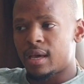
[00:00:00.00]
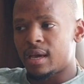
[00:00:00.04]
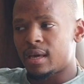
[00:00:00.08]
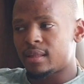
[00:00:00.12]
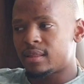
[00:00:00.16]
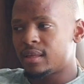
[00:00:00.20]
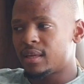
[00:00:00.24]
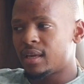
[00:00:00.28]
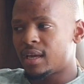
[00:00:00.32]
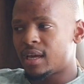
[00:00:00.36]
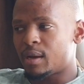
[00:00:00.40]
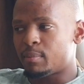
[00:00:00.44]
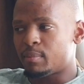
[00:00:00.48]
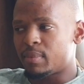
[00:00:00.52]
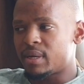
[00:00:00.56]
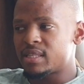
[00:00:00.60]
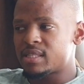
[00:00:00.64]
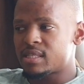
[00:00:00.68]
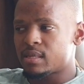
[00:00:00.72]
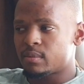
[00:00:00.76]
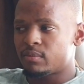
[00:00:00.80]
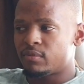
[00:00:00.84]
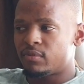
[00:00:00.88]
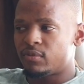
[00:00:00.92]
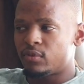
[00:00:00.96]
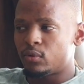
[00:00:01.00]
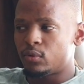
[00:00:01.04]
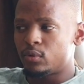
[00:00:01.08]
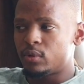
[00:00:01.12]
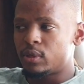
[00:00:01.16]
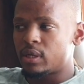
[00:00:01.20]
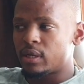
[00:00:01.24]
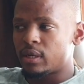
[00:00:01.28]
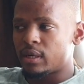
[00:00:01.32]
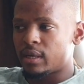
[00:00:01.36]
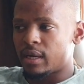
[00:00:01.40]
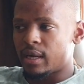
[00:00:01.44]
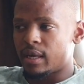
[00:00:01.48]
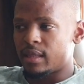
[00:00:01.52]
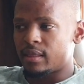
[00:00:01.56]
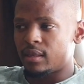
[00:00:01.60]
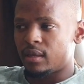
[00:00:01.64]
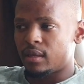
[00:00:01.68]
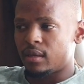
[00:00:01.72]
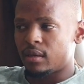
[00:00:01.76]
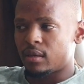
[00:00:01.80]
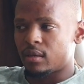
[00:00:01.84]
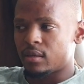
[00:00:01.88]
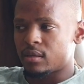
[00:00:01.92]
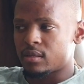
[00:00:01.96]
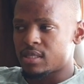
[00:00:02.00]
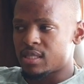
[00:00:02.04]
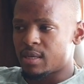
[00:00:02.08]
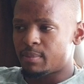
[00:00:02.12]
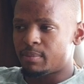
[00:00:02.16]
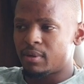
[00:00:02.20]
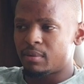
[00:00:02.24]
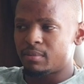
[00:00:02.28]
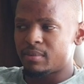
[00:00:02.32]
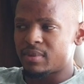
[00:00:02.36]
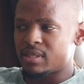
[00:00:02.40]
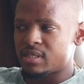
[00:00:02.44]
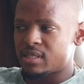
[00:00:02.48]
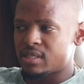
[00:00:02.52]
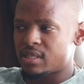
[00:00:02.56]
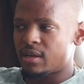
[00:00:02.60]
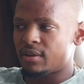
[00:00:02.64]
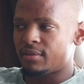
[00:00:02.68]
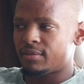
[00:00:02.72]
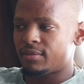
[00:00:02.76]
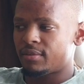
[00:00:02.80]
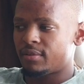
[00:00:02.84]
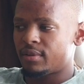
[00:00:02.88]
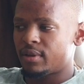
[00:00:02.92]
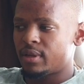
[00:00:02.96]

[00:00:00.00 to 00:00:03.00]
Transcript: I think I made some food and then supplement stuff,